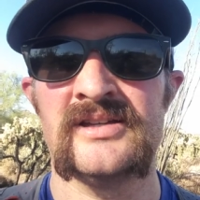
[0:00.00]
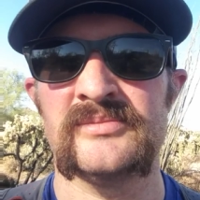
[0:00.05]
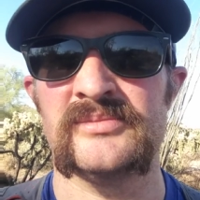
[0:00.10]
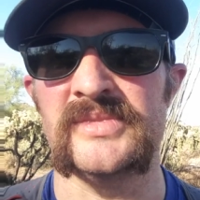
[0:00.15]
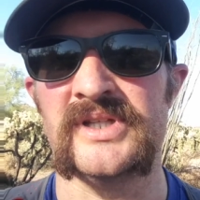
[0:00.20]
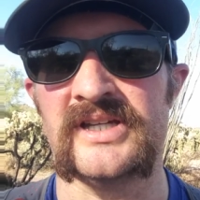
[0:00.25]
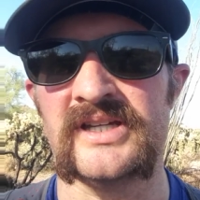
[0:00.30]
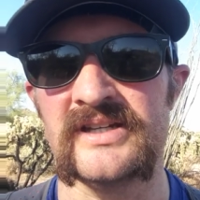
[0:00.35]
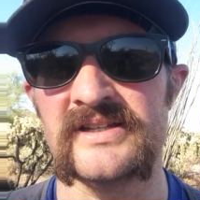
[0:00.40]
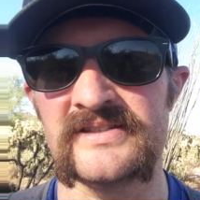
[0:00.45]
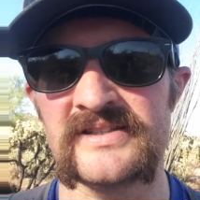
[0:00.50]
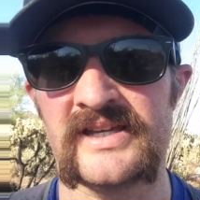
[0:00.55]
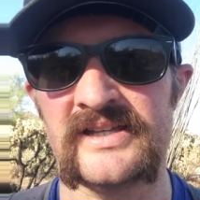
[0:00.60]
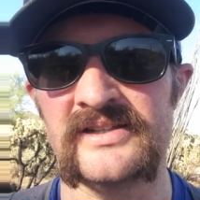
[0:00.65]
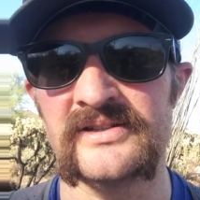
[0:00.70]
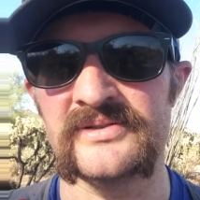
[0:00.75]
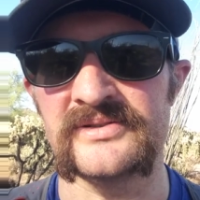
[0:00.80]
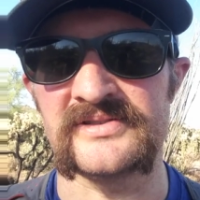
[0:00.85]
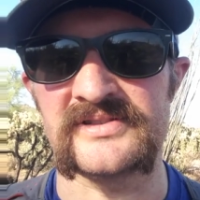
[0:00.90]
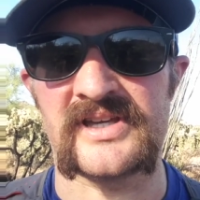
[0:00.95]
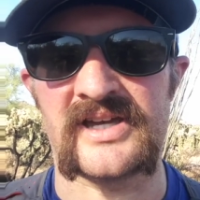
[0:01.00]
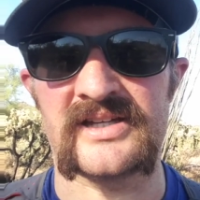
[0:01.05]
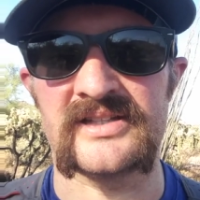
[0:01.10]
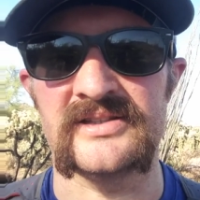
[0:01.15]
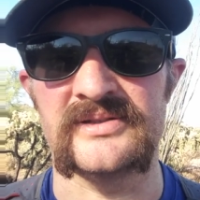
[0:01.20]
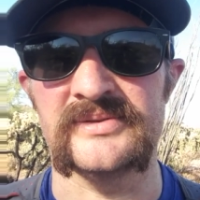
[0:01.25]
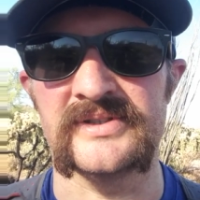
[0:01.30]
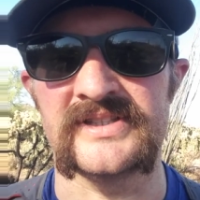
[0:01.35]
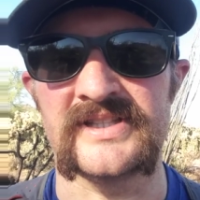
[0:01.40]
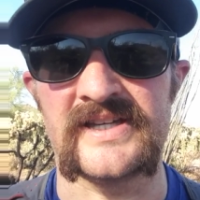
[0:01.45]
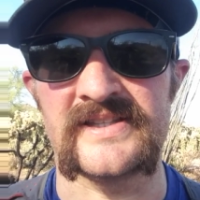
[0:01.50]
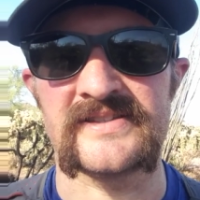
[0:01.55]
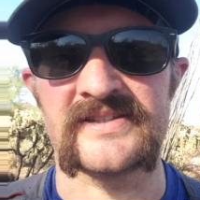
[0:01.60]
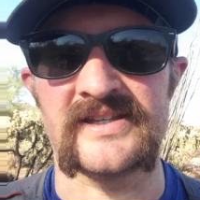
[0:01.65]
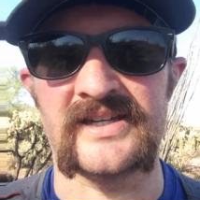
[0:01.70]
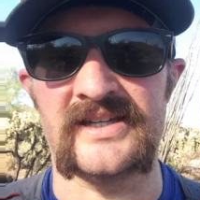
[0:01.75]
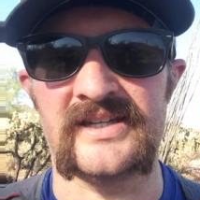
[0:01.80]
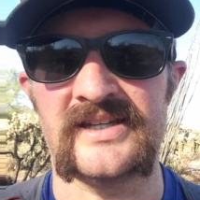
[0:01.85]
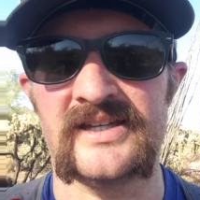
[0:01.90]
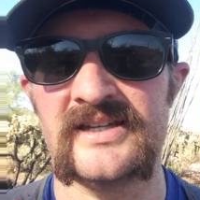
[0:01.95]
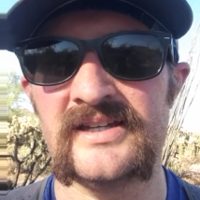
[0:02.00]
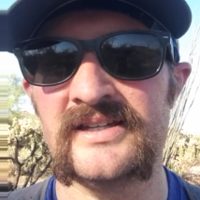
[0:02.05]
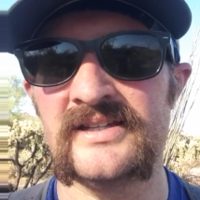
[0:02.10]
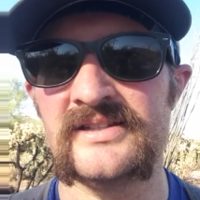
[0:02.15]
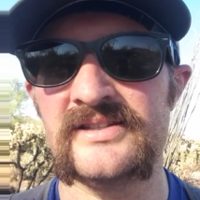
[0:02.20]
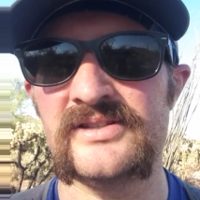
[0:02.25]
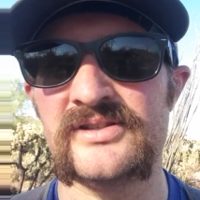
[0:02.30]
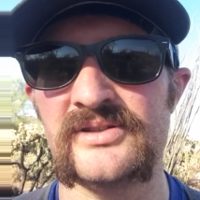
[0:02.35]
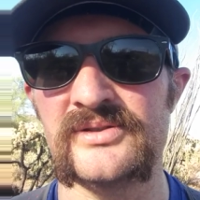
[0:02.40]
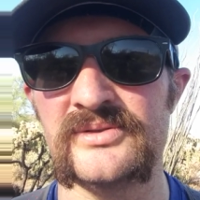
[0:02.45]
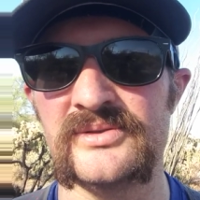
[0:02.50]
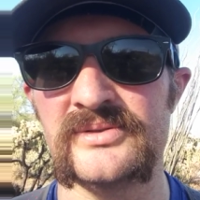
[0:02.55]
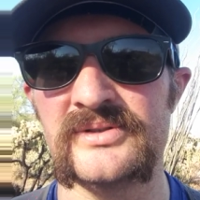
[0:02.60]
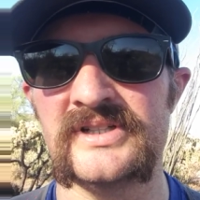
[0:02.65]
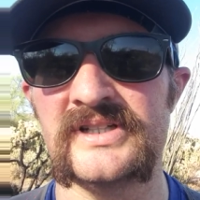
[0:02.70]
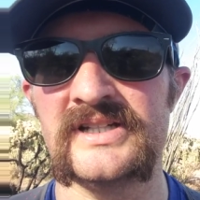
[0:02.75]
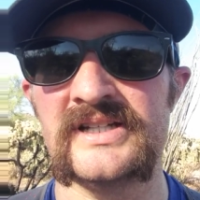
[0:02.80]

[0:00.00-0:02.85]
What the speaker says: because I know exactly what that's like to,